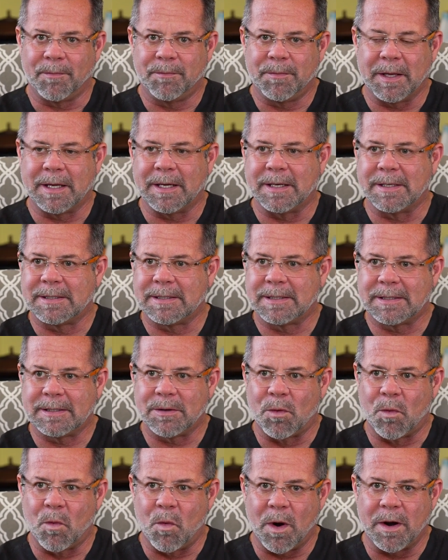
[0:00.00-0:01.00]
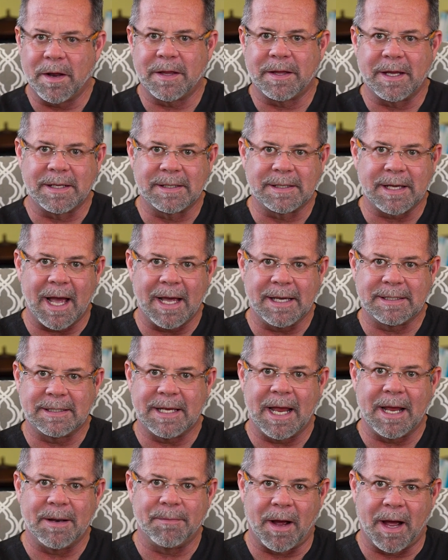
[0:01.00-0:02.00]
Because one of the things I
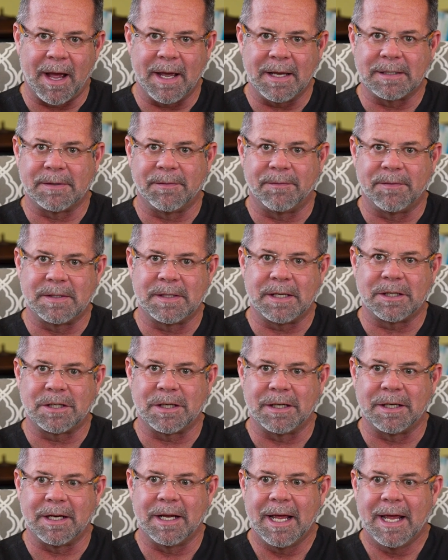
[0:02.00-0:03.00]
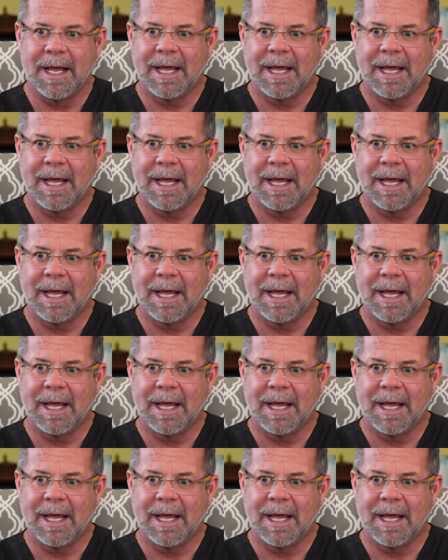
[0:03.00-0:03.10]
stand by as a physician